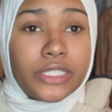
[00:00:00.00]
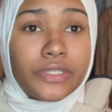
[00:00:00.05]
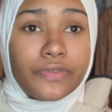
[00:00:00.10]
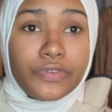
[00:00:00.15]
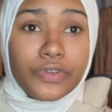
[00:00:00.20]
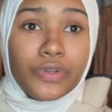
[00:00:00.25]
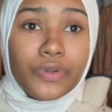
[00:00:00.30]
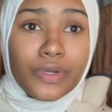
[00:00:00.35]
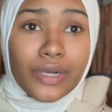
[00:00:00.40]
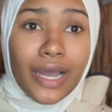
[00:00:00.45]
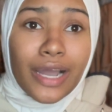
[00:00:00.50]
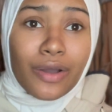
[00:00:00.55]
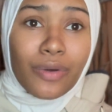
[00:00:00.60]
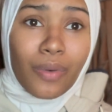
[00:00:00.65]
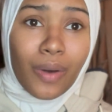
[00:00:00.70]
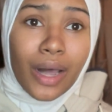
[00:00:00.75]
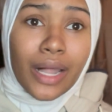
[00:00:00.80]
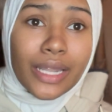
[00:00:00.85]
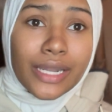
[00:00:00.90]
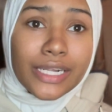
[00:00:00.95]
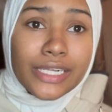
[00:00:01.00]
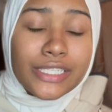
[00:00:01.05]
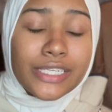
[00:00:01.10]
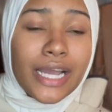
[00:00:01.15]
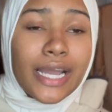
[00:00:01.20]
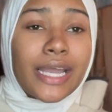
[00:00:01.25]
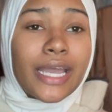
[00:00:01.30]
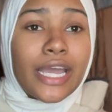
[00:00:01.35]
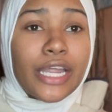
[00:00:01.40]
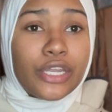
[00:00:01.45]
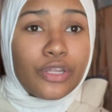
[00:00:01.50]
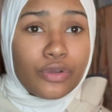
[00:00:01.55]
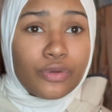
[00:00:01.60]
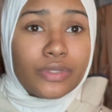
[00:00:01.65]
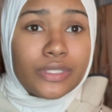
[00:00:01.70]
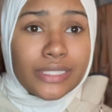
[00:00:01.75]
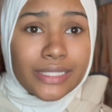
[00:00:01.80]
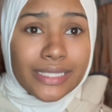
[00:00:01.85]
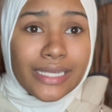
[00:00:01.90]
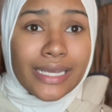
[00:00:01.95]
if you do not quality check and you
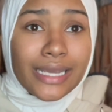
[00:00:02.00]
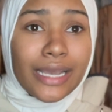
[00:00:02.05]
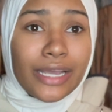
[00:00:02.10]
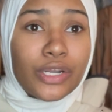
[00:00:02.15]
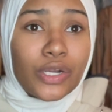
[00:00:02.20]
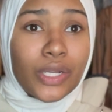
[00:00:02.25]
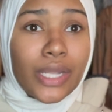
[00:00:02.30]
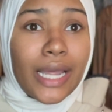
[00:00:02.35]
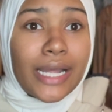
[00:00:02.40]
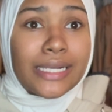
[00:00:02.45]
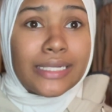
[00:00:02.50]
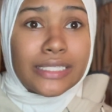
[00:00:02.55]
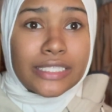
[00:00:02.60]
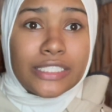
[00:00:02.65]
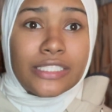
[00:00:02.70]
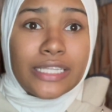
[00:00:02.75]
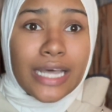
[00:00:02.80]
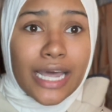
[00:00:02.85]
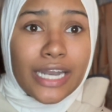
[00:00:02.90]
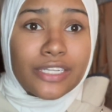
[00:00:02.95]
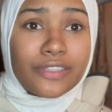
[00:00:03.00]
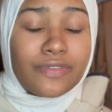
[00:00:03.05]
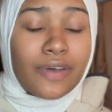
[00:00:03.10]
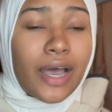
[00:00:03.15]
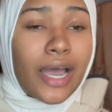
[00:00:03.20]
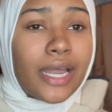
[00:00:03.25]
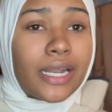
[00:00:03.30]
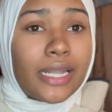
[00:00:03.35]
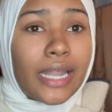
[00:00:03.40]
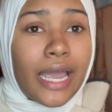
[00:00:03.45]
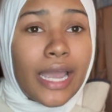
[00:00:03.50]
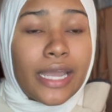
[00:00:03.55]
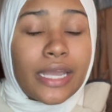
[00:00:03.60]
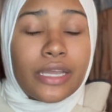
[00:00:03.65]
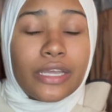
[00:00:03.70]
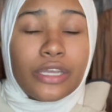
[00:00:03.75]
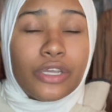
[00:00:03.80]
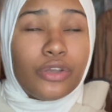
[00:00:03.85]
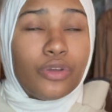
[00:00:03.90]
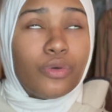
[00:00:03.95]
see and you're like dissatisfied, like
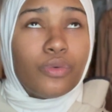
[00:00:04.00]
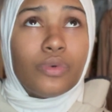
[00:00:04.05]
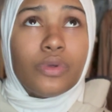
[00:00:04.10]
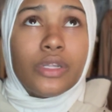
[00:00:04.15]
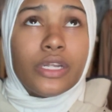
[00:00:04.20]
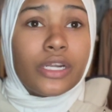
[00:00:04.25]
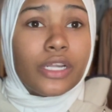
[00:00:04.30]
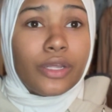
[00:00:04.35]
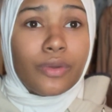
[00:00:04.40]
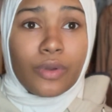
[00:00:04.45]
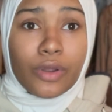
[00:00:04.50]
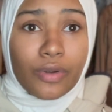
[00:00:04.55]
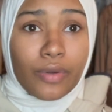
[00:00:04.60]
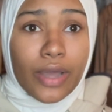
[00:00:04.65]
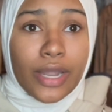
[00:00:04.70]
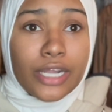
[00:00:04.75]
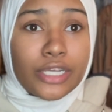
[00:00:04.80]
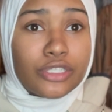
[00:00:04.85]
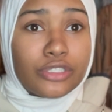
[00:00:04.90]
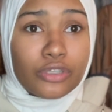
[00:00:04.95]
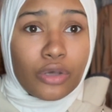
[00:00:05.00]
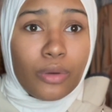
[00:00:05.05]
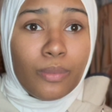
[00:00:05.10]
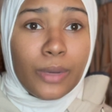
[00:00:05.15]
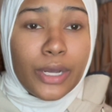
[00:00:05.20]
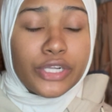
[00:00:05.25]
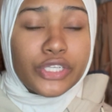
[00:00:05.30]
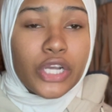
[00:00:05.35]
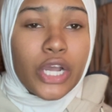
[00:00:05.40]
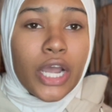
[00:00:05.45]
you will literally regret it so much.